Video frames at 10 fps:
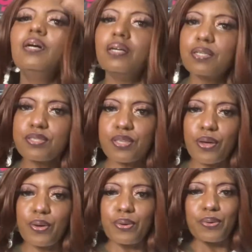
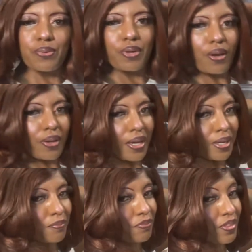So, okay.
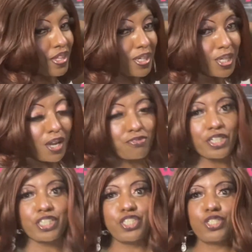Thank y'all for your
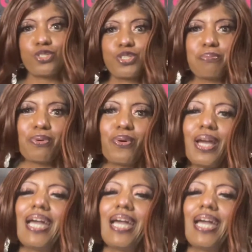continued support.